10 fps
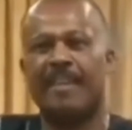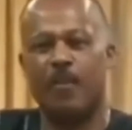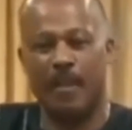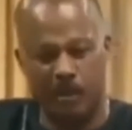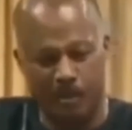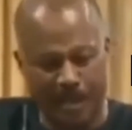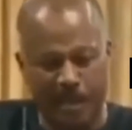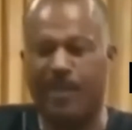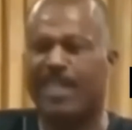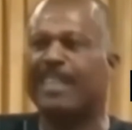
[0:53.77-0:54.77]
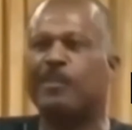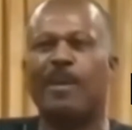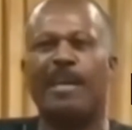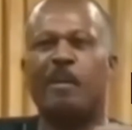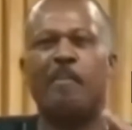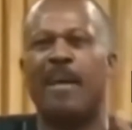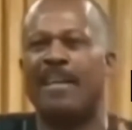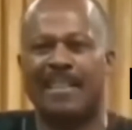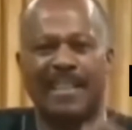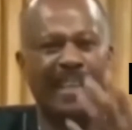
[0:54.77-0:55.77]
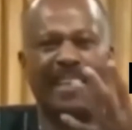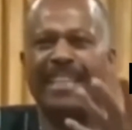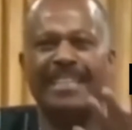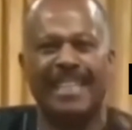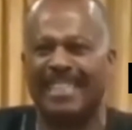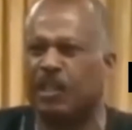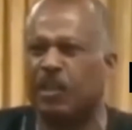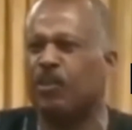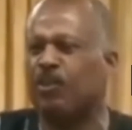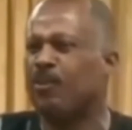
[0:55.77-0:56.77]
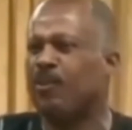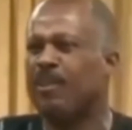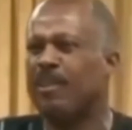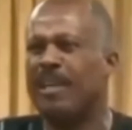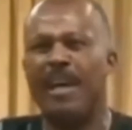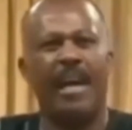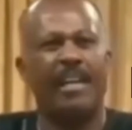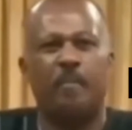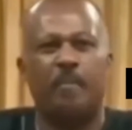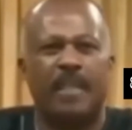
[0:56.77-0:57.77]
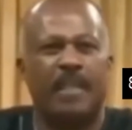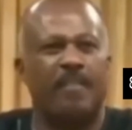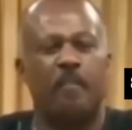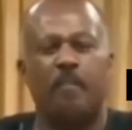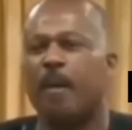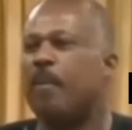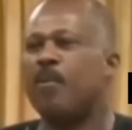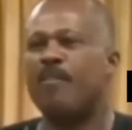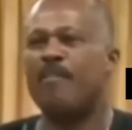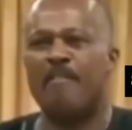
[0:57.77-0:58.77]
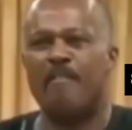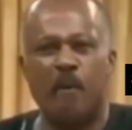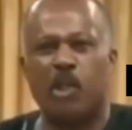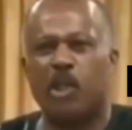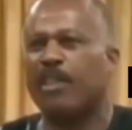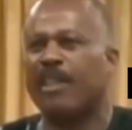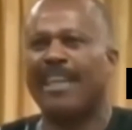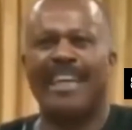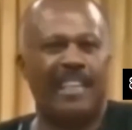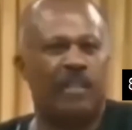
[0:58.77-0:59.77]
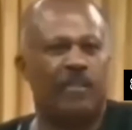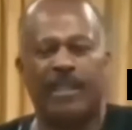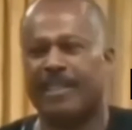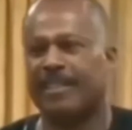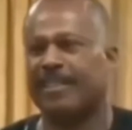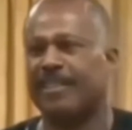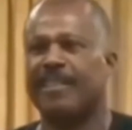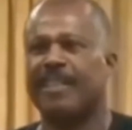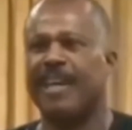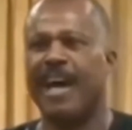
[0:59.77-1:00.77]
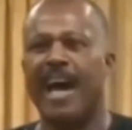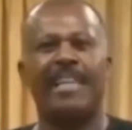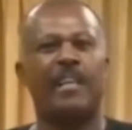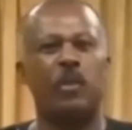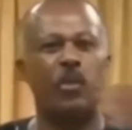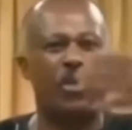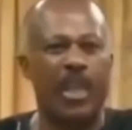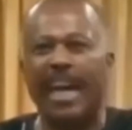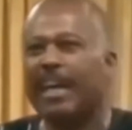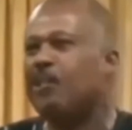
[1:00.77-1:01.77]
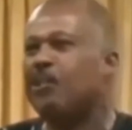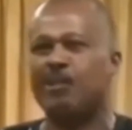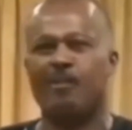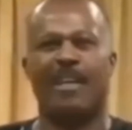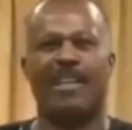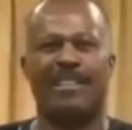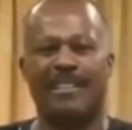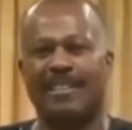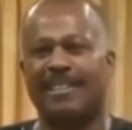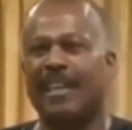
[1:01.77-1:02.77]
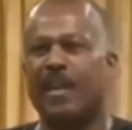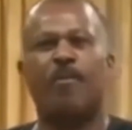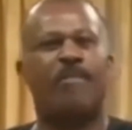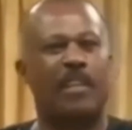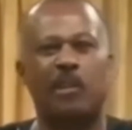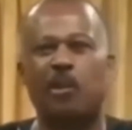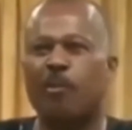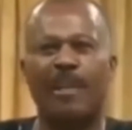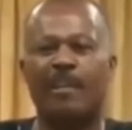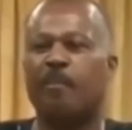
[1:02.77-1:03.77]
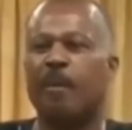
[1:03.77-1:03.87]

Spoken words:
in 1962, 80% of the people were functionally illiterate. And then you say to Jamaica, with their 2 million